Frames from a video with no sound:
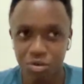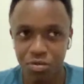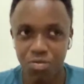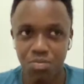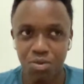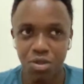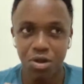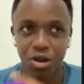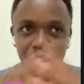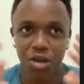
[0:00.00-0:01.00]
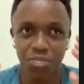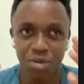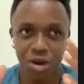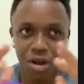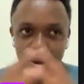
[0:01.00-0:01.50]
of building an
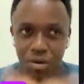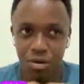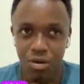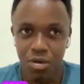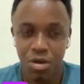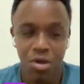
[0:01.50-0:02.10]
API or